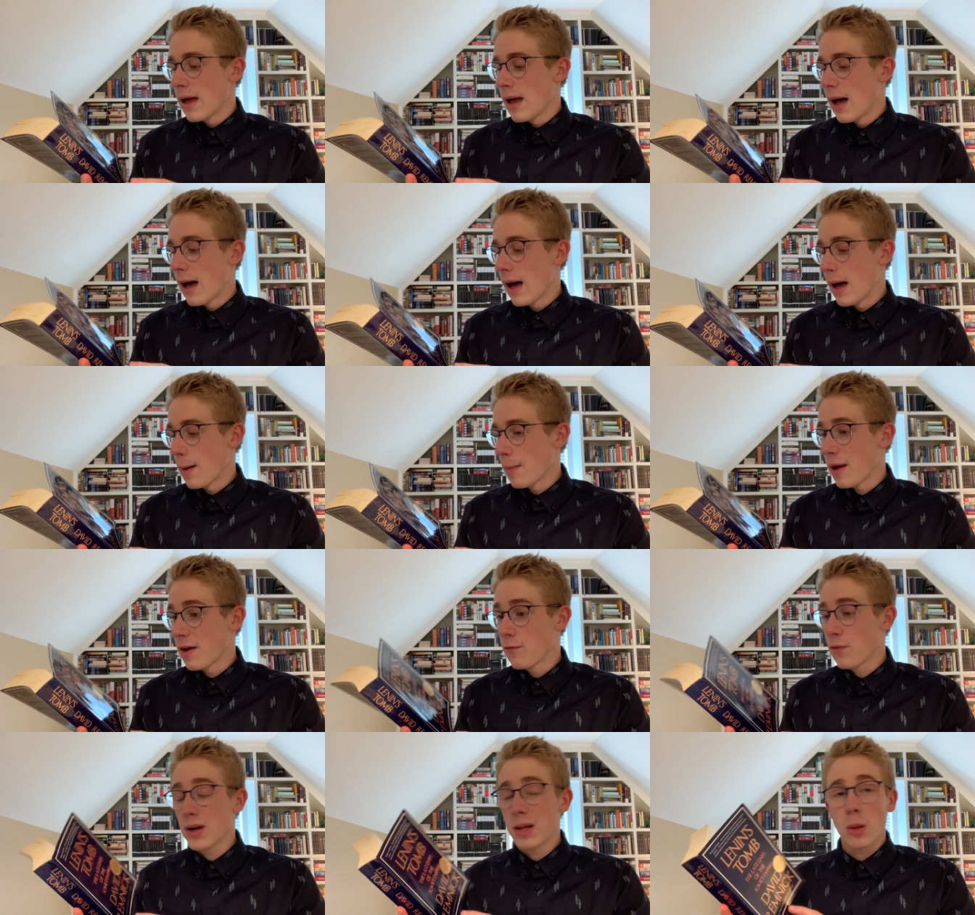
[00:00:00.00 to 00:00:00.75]
Um,
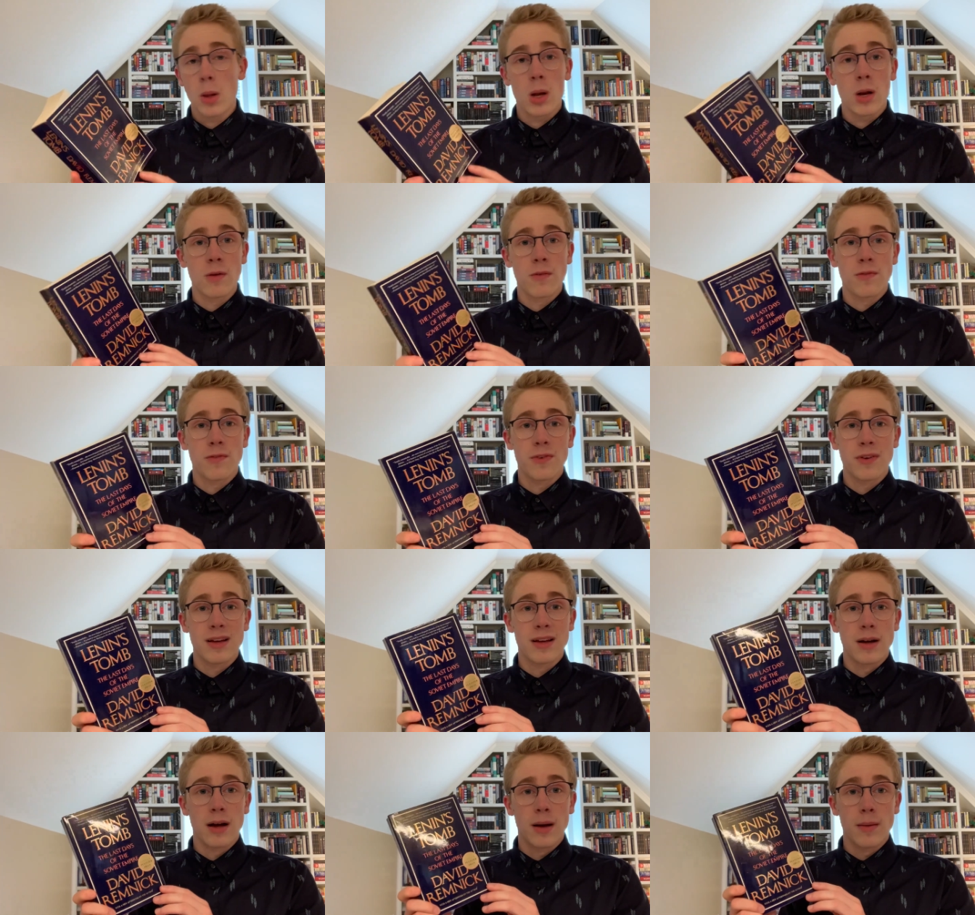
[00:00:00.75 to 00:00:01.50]
I've read a lot of
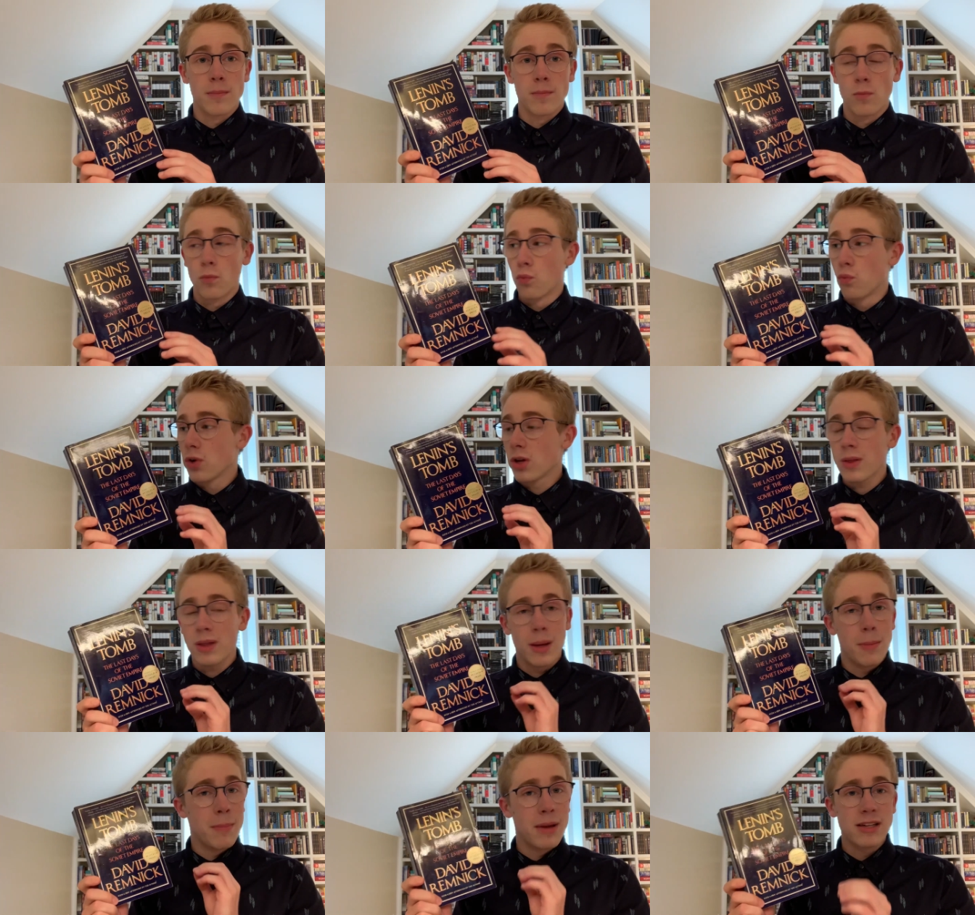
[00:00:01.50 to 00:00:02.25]
um,
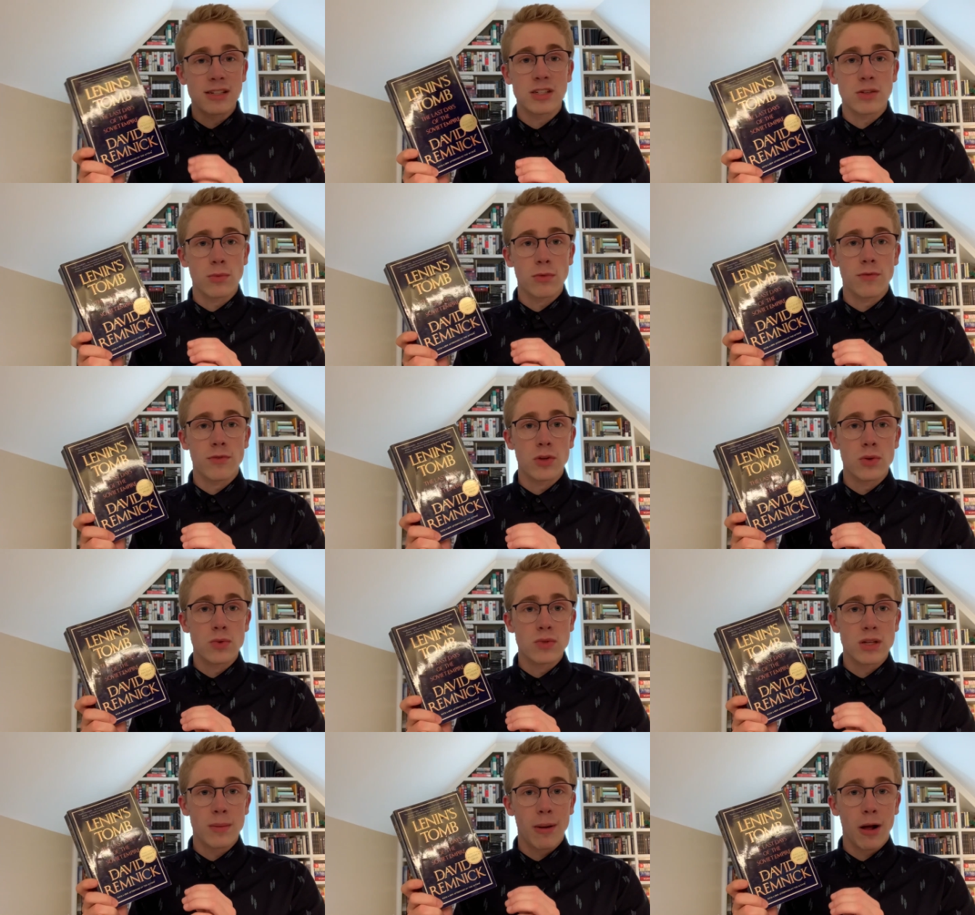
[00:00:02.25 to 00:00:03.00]
really amazing
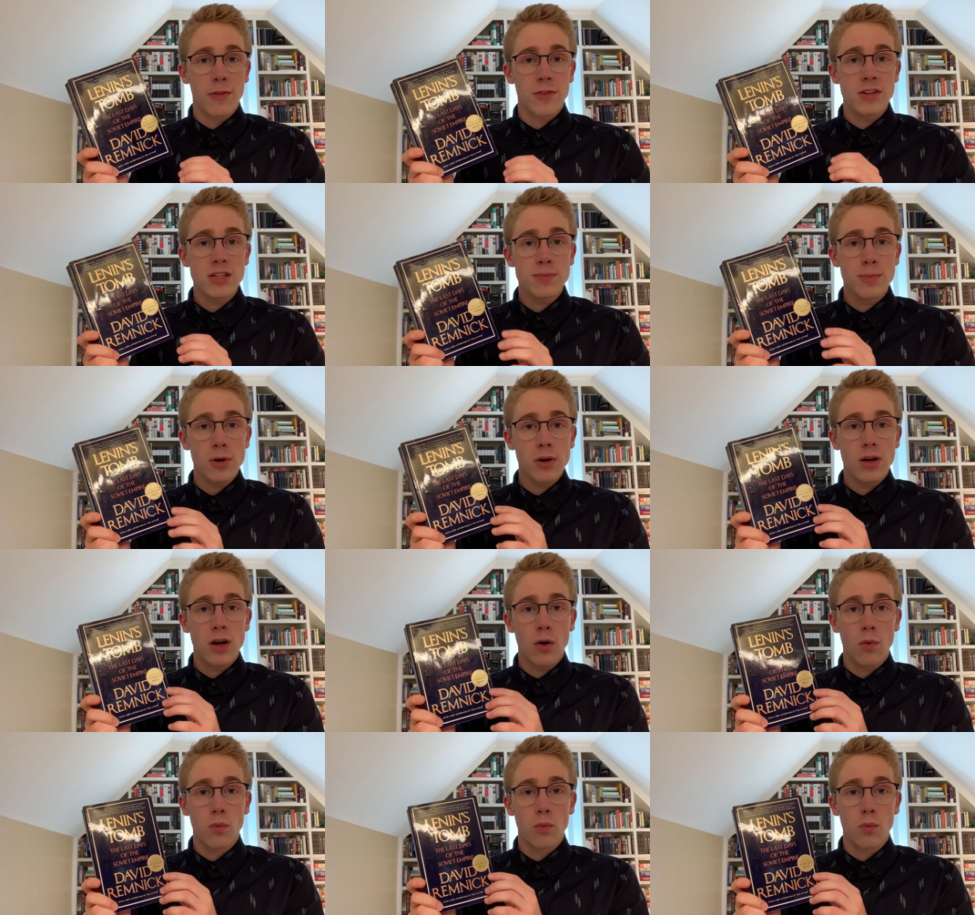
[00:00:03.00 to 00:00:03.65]
reviews about this book,